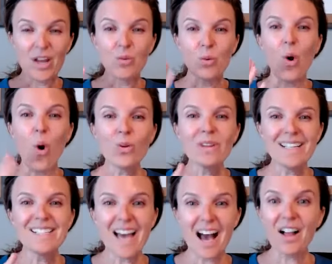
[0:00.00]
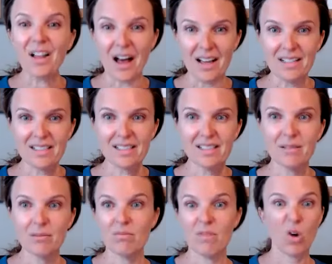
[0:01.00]
It will only tell
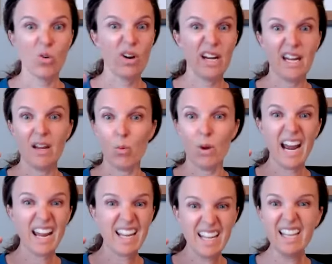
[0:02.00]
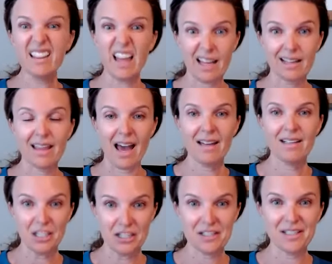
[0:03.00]
us, when I eat like
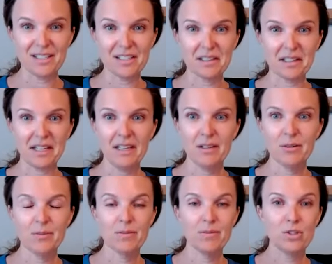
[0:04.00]
that consistently,